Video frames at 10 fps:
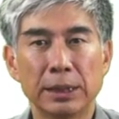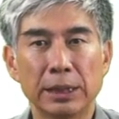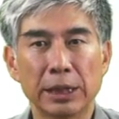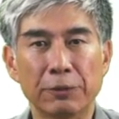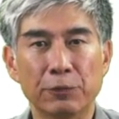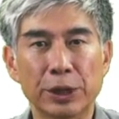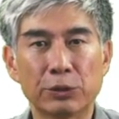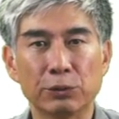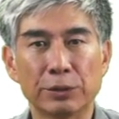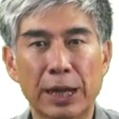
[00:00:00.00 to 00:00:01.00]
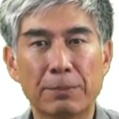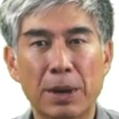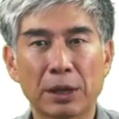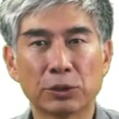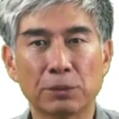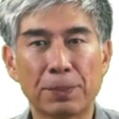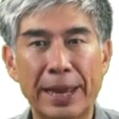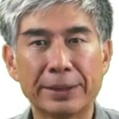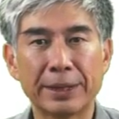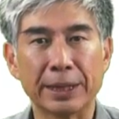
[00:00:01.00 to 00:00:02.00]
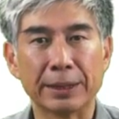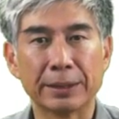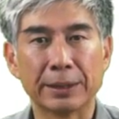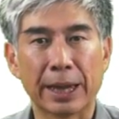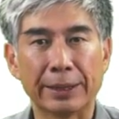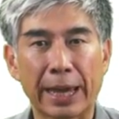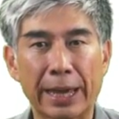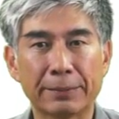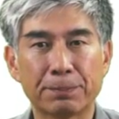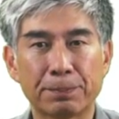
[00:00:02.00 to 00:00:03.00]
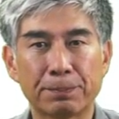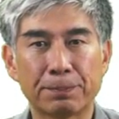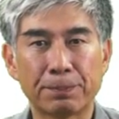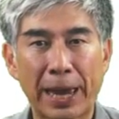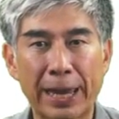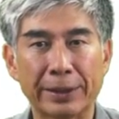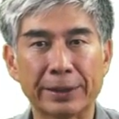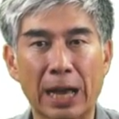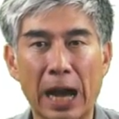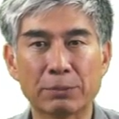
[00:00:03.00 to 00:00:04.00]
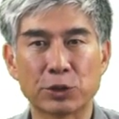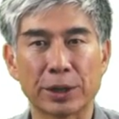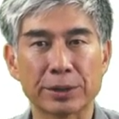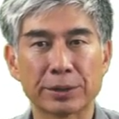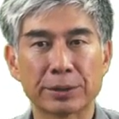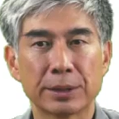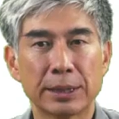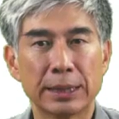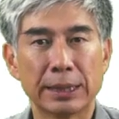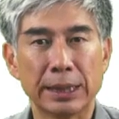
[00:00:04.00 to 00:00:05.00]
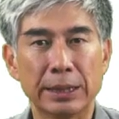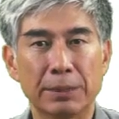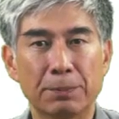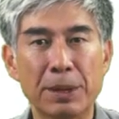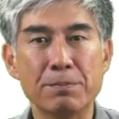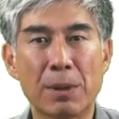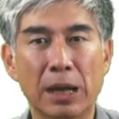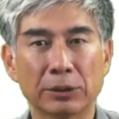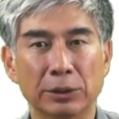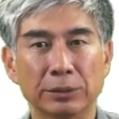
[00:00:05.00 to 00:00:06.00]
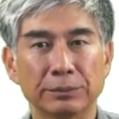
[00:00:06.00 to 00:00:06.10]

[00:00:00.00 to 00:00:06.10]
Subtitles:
if we do not model painting and add paint objects in the BIM model?